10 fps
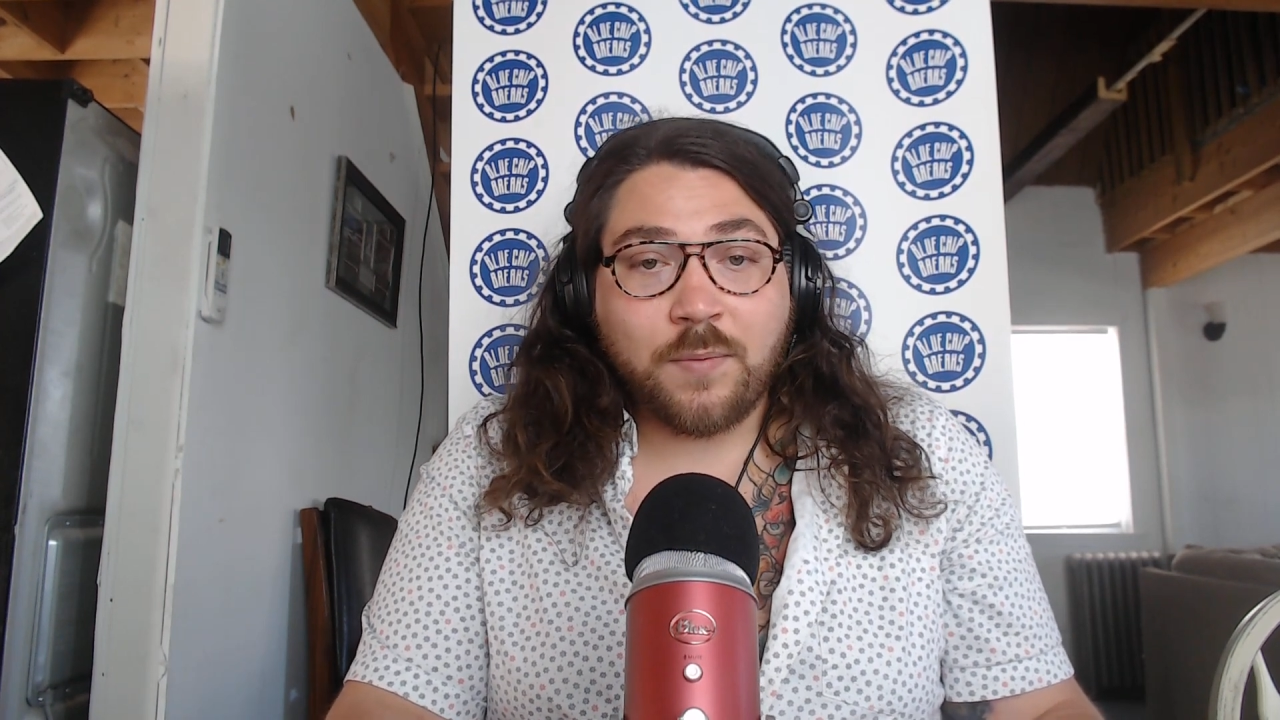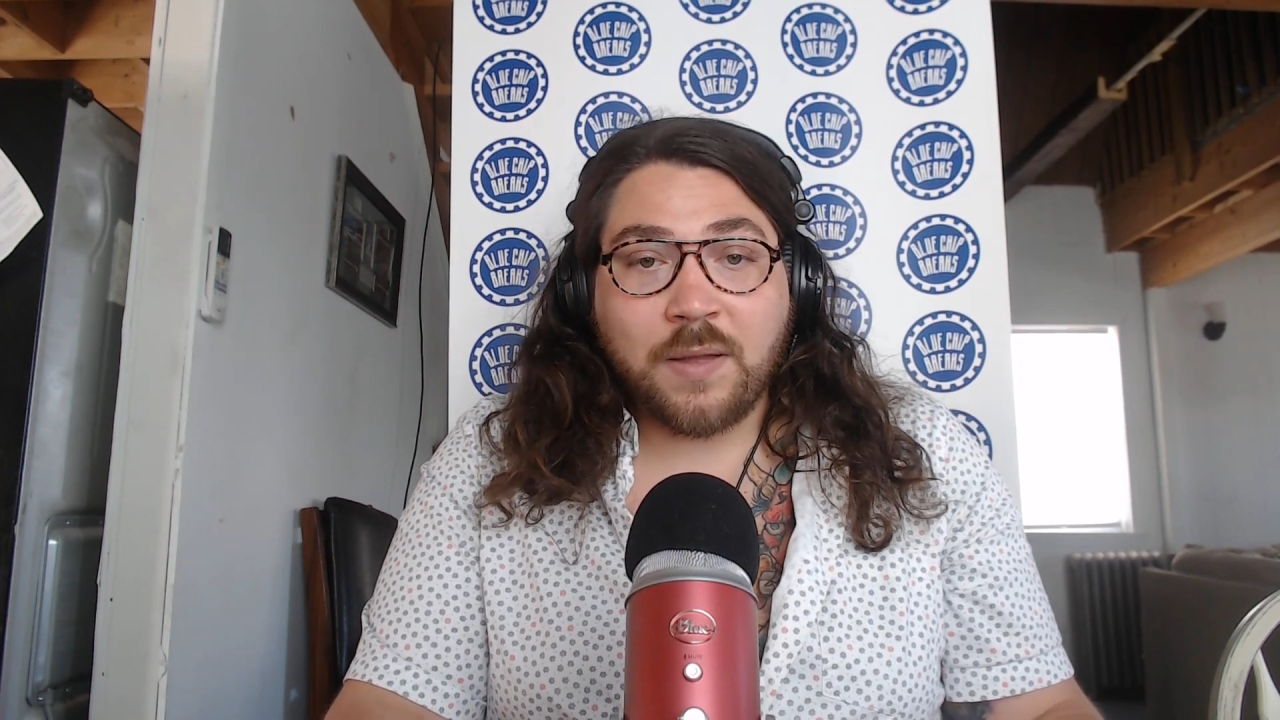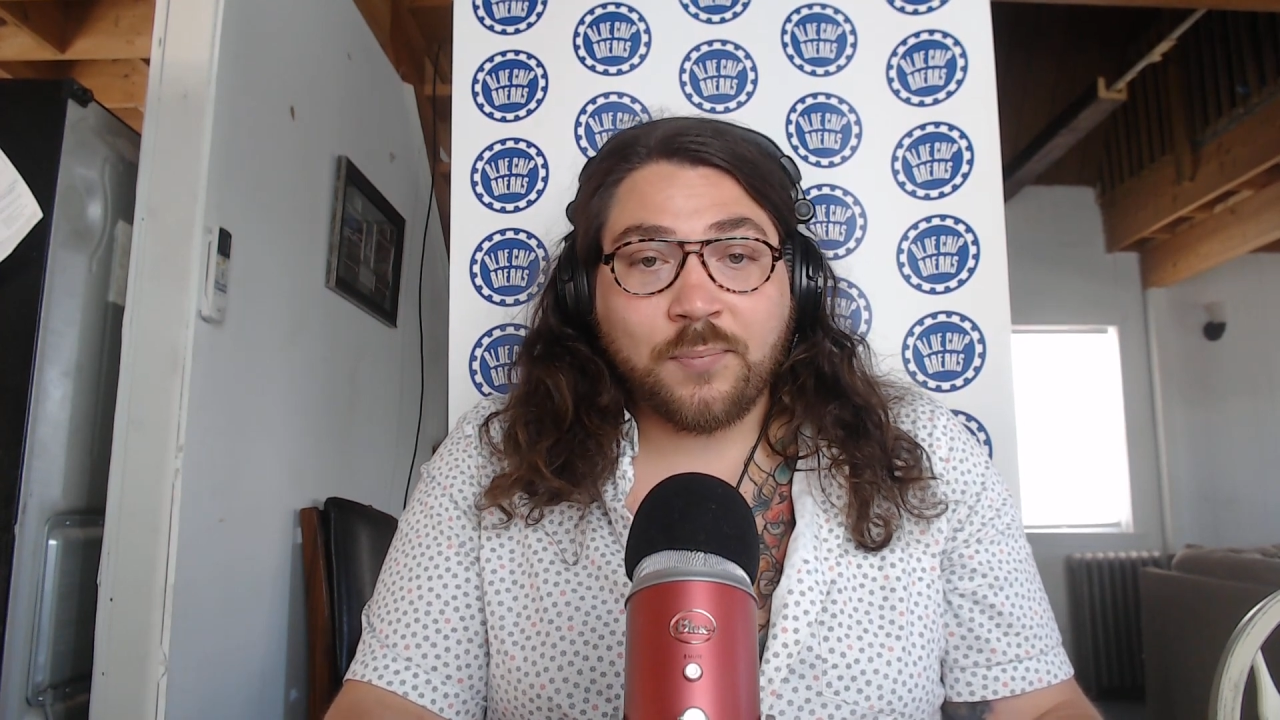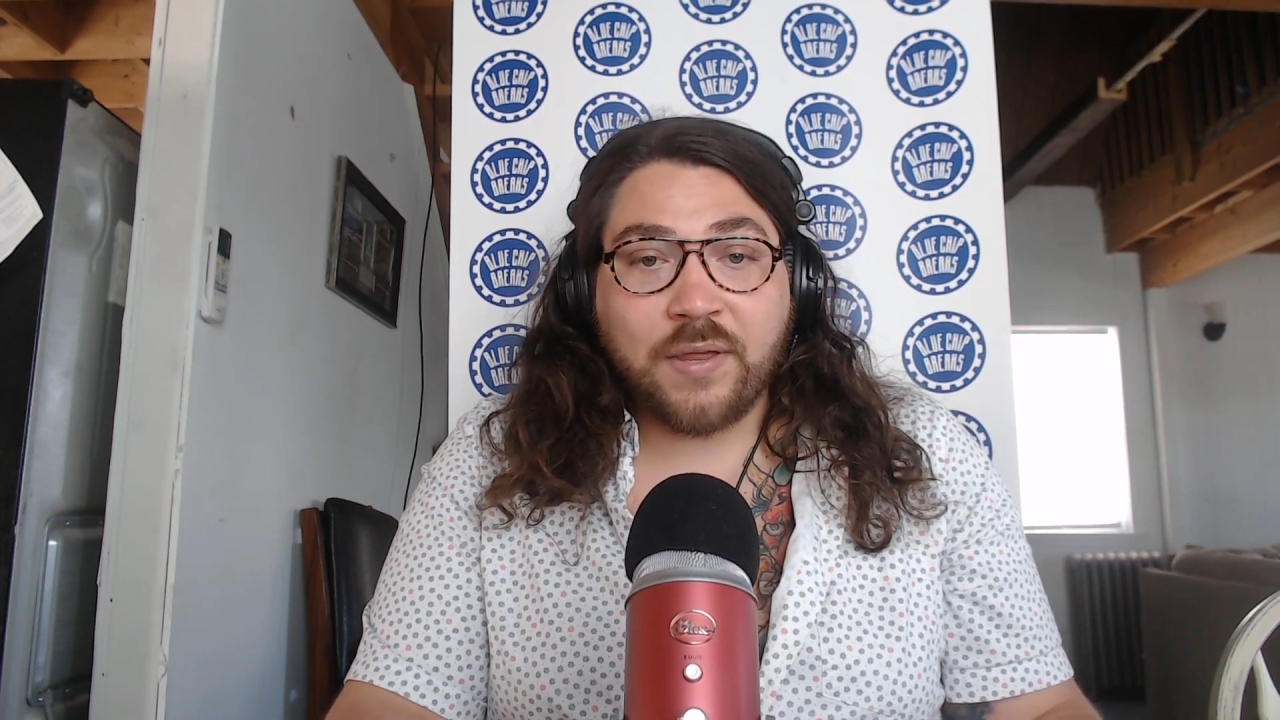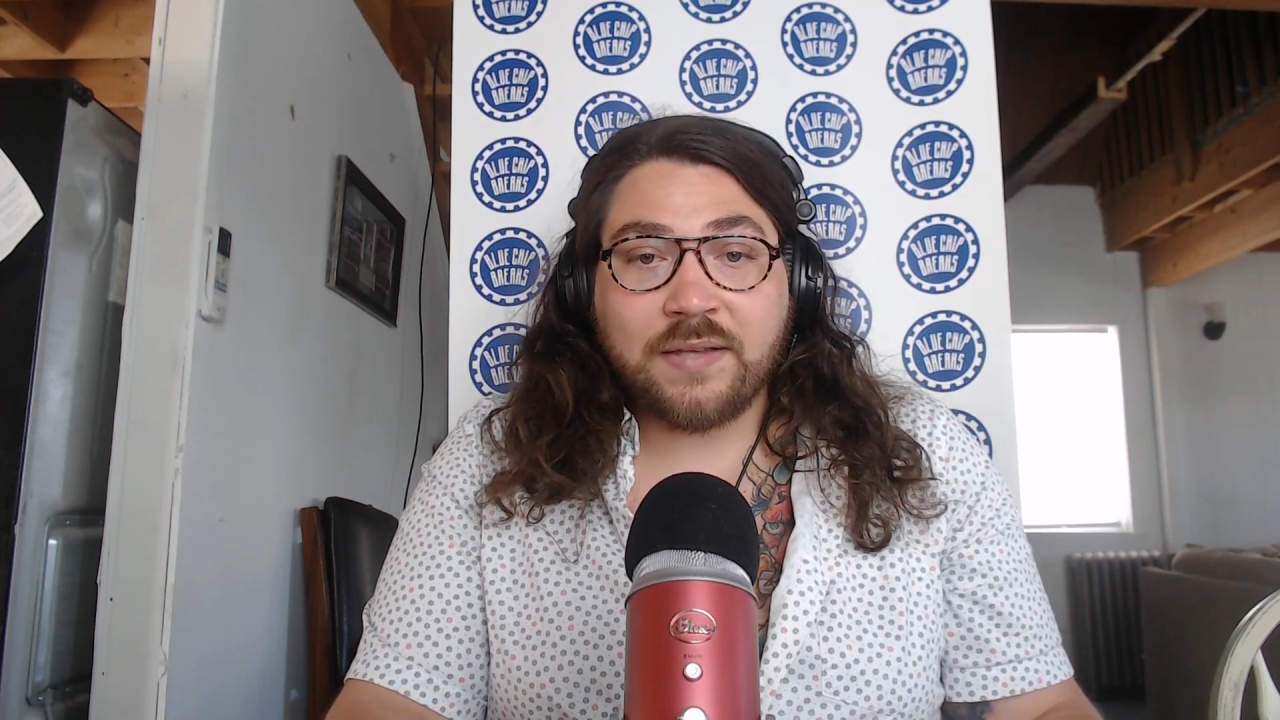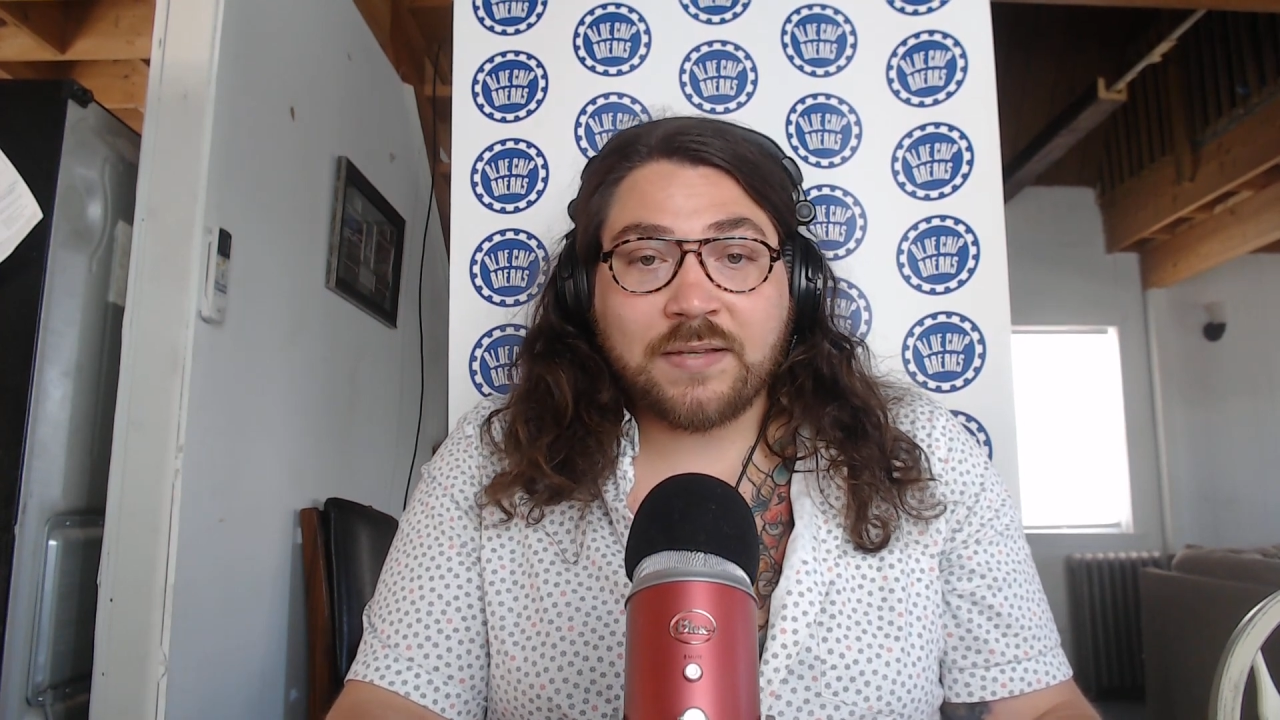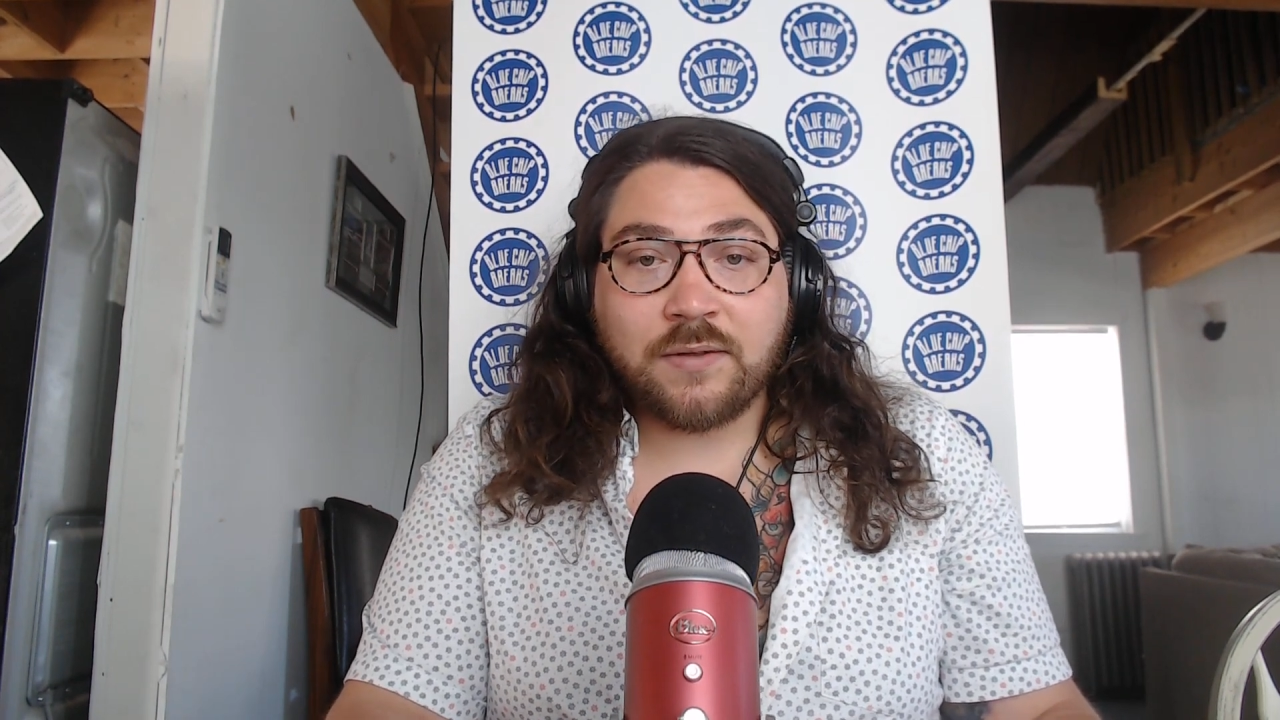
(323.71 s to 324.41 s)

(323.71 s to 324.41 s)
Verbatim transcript: my plays